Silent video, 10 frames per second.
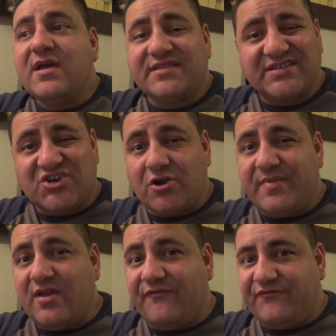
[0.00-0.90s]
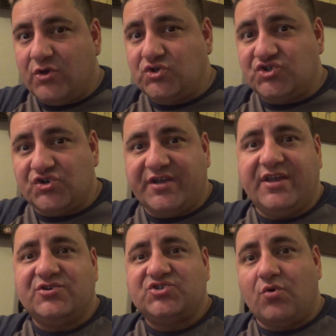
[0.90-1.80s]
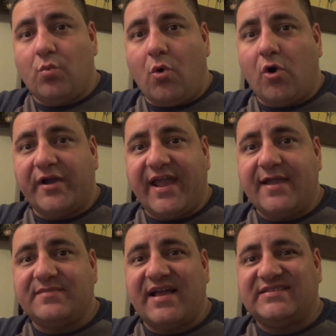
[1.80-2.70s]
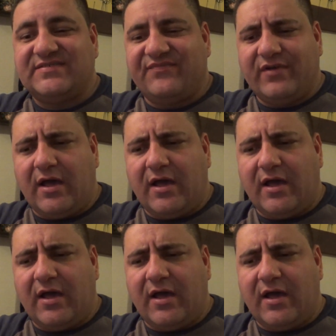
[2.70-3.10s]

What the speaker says: There's going to be a future Gears of War game that's